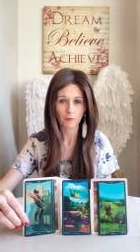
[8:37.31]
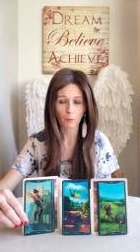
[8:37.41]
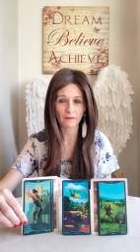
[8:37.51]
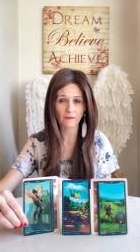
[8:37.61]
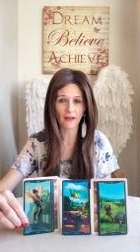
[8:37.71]

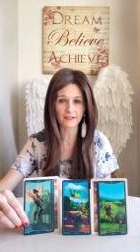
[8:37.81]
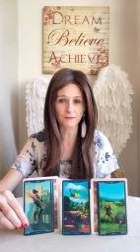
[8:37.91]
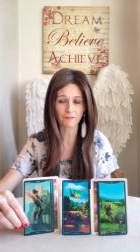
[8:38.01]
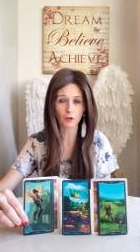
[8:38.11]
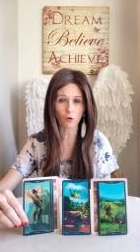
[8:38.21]
whether that's
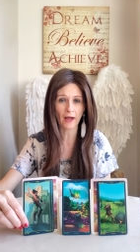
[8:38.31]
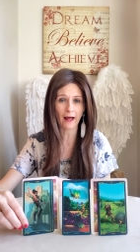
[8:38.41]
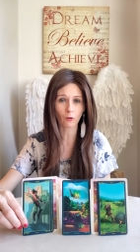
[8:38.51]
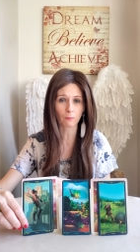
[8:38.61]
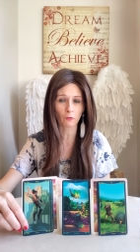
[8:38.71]
for your
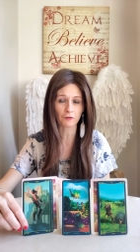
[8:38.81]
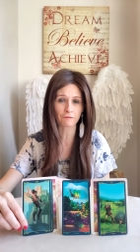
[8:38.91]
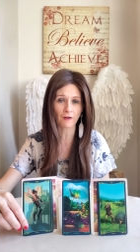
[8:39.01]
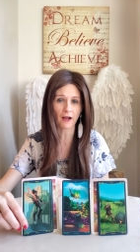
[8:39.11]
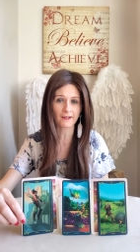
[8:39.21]
help or
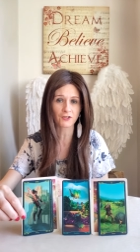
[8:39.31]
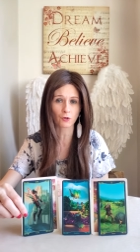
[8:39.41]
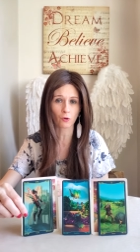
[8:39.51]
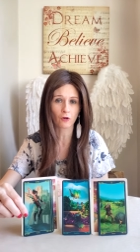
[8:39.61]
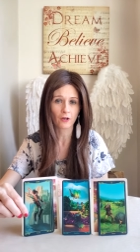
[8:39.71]
advice
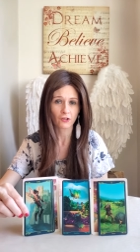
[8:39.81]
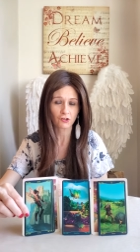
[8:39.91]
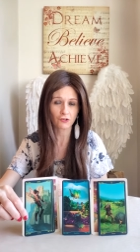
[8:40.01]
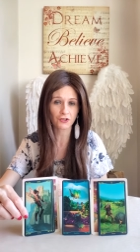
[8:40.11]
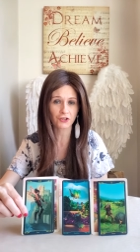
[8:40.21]
or
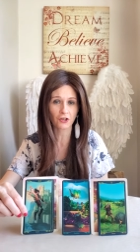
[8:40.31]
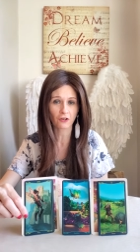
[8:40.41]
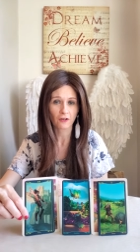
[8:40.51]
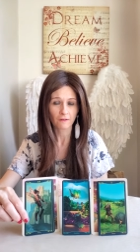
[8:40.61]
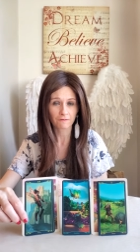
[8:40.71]
just
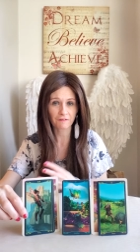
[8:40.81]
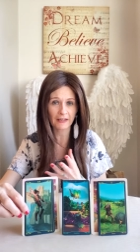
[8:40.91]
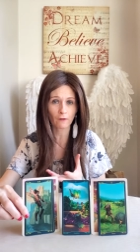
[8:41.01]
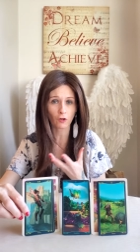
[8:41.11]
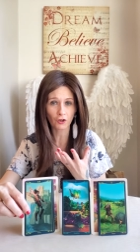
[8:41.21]
to
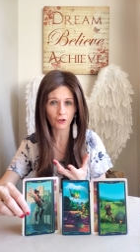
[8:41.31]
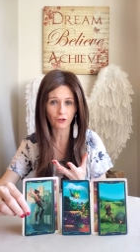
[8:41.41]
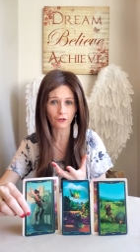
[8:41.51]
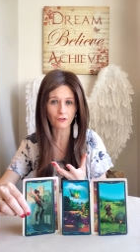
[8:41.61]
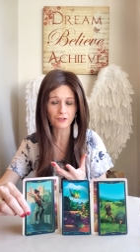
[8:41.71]
feel
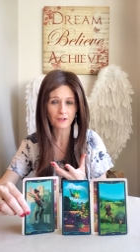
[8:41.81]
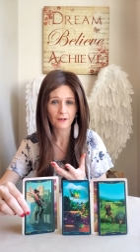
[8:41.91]
heard,